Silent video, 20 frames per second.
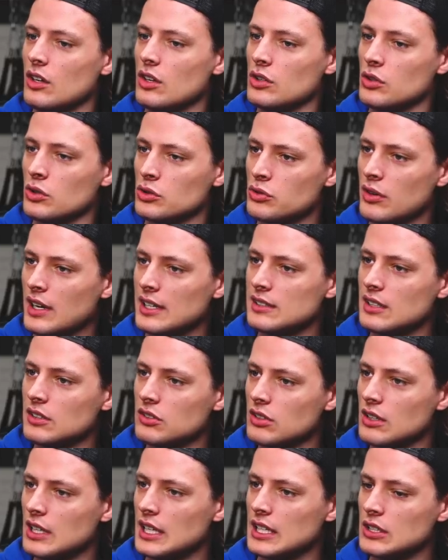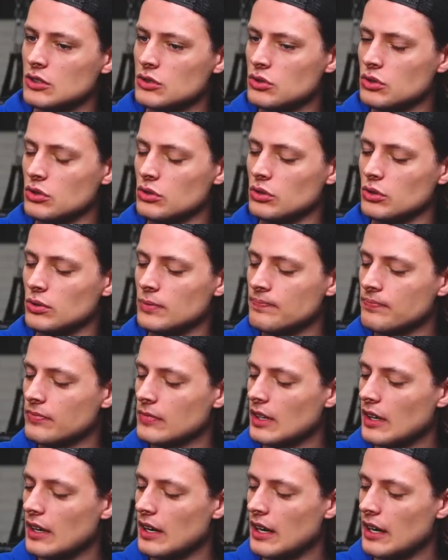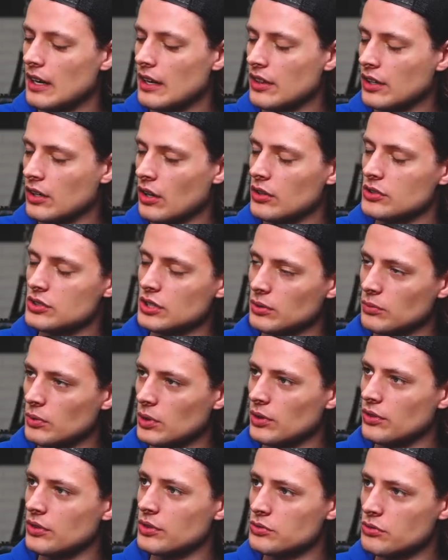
your transition into the coaching world, the